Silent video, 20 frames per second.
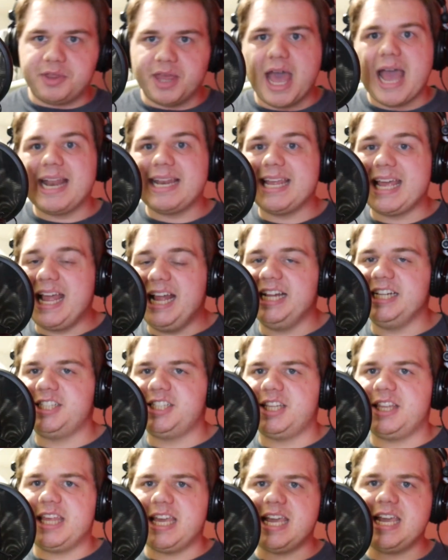that is
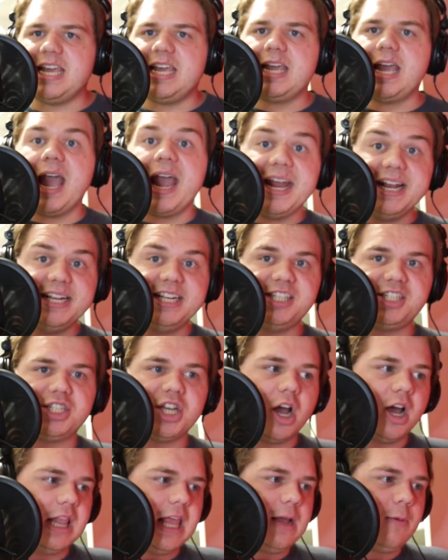the 80s
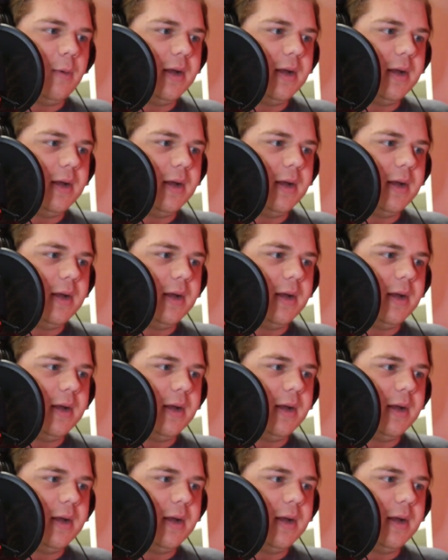Dalek,